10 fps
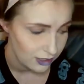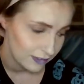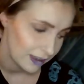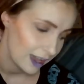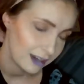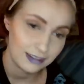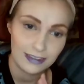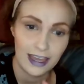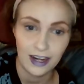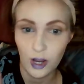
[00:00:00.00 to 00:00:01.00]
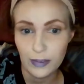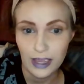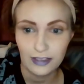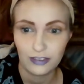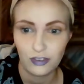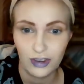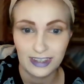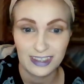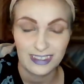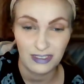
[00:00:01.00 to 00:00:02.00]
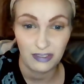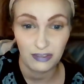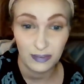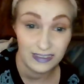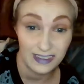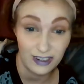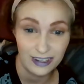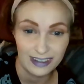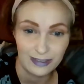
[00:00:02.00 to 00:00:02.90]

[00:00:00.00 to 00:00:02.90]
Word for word: That's kind of sad. I hope you guys enjoyed this series.